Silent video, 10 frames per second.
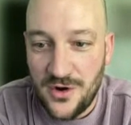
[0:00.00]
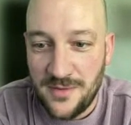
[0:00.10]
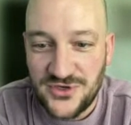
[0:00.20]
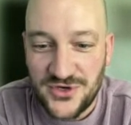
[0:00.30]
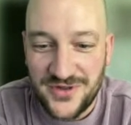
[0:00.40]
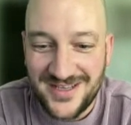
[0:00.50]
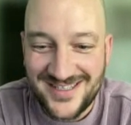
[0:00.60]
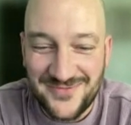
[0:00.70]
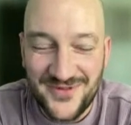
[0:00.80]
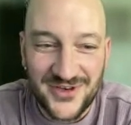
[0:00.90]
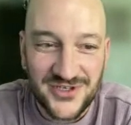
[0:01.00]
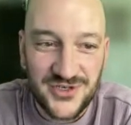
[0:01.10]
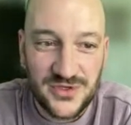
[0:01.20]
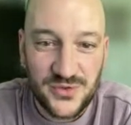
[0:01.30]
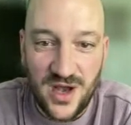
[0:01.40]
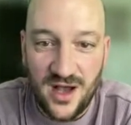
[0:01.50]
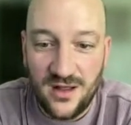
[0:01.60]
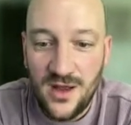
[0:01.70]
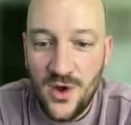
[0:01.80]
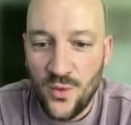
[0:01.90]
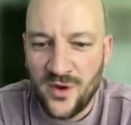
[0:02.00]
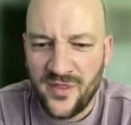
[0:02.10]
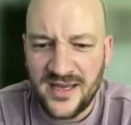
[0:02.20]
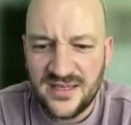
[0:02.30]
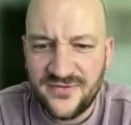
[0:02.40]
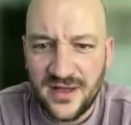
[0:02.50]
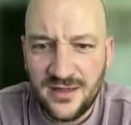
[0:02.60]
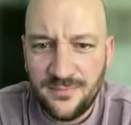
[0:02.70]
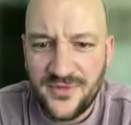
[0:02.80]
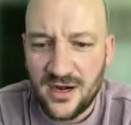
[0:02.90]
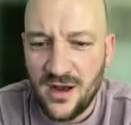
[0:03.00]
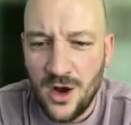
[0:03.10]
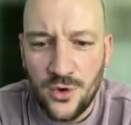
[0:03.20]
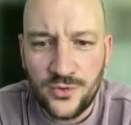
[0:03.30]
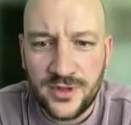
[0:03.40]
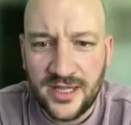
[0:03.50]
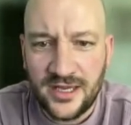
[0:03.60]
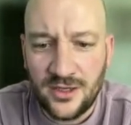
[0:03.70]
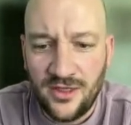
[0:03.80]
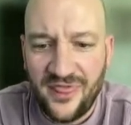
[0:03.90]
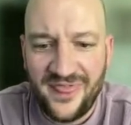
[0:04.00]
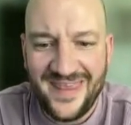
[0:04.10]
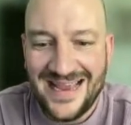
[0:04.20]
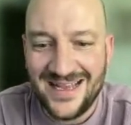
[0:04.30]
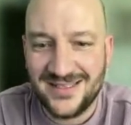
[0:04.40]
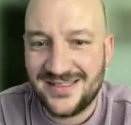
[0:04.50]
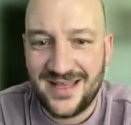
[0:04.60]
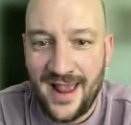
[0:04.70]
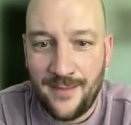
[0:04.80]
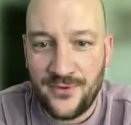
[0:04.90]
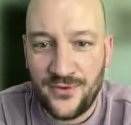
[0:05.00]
I'm sure that some of yours do as well, where they develop their own little things that happen